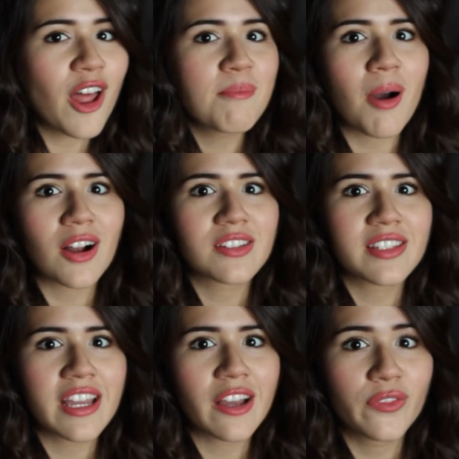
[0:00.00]

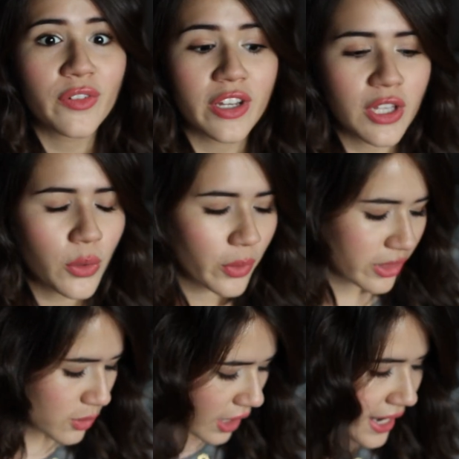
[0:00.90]
unboxing video
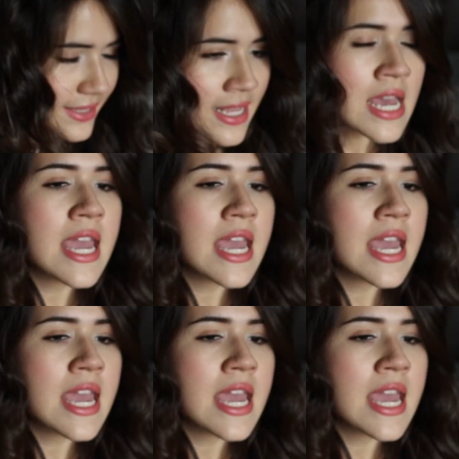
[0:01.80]
with you guys